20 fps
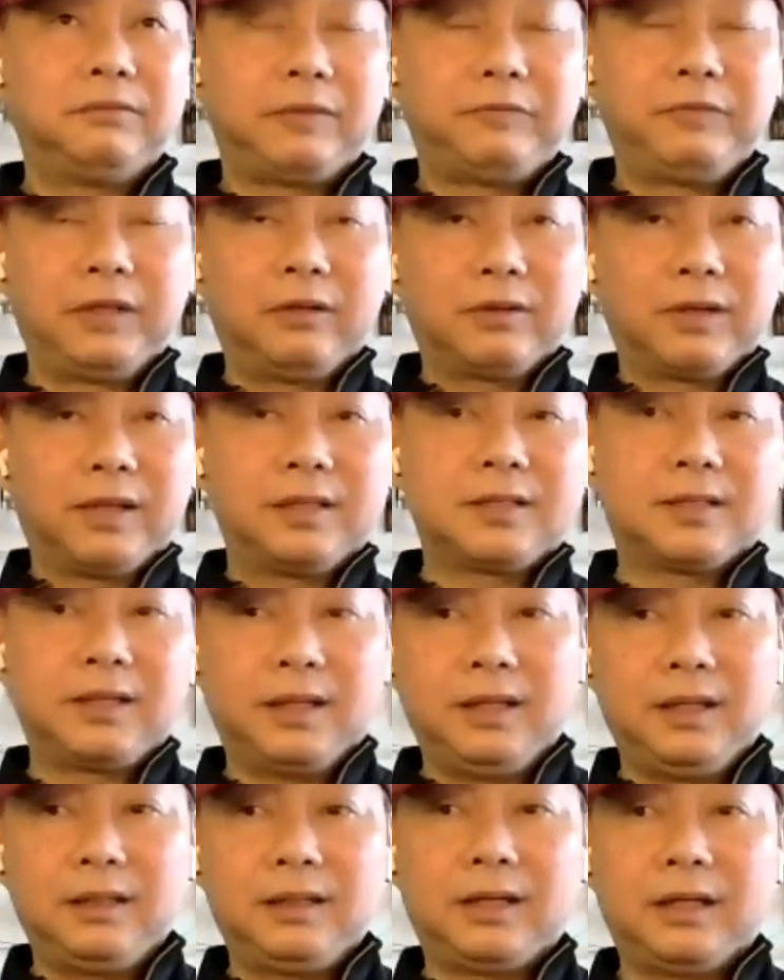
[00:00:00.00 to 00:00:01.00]
And when we look
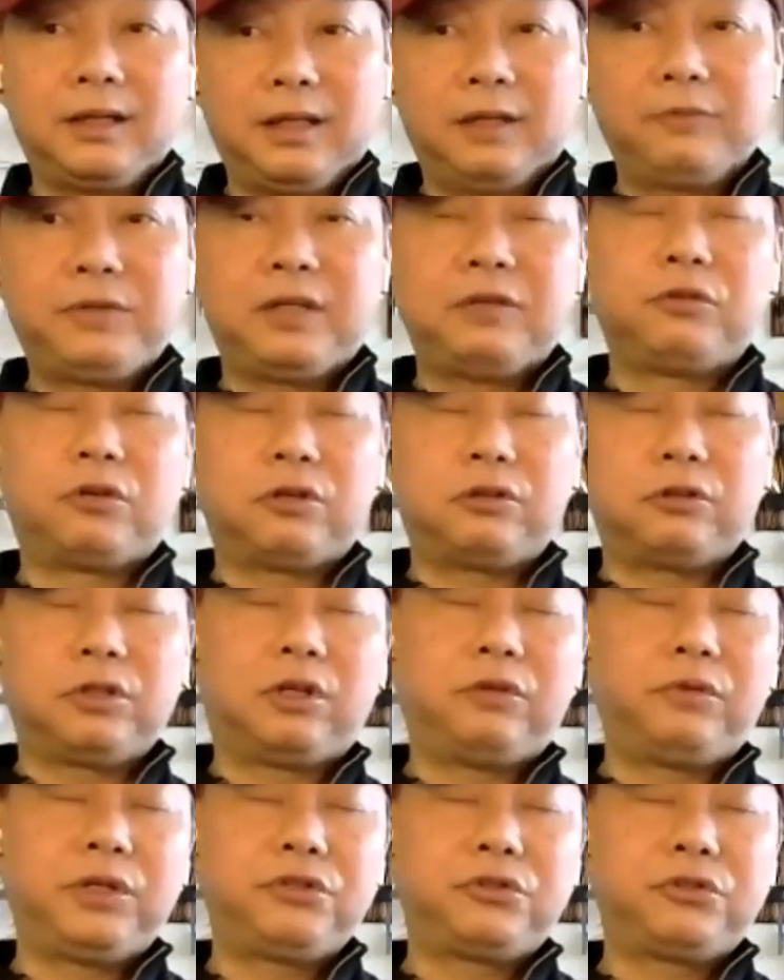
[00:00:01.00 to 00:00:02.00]
at, say, I live in
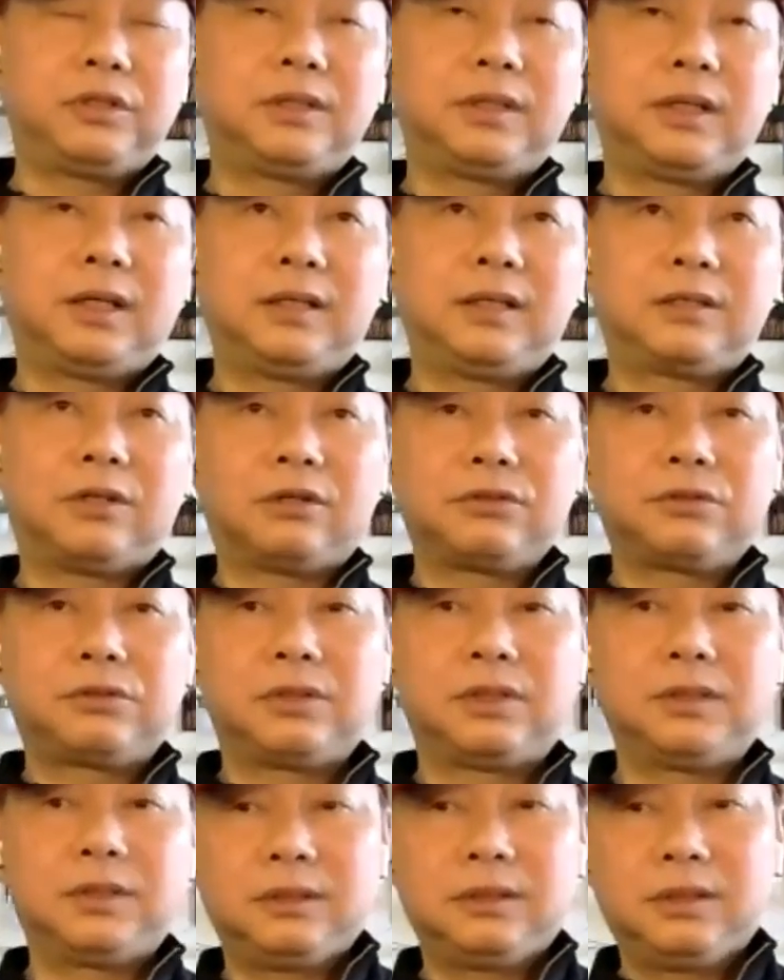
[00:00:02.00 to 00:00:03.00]
your region and
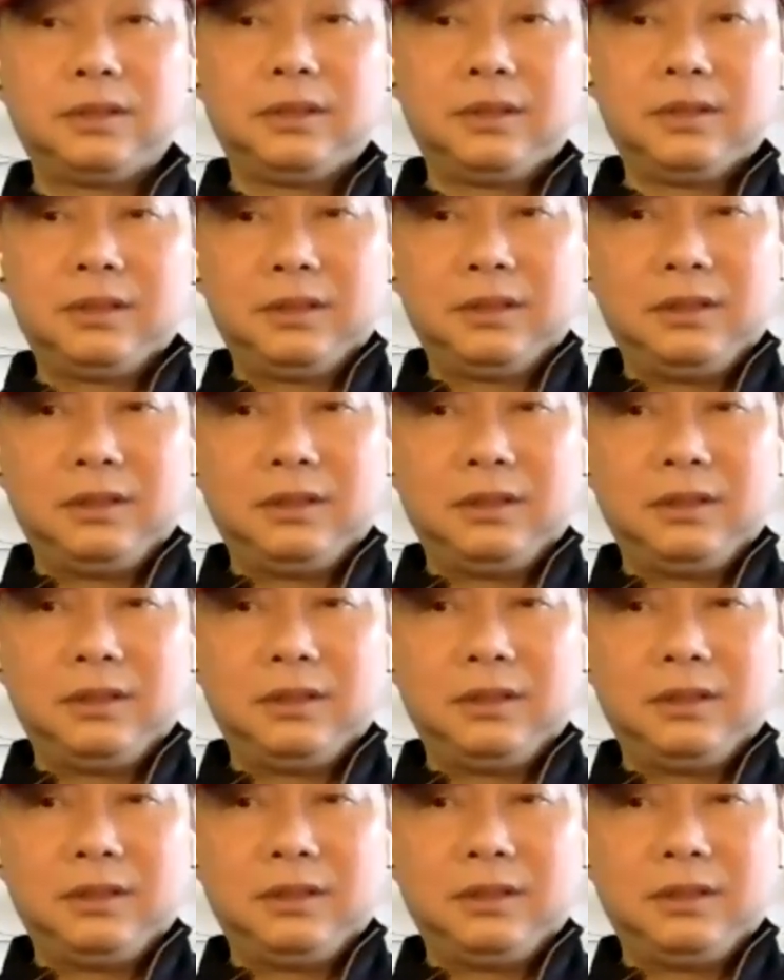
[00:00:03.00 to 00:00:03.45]
talk to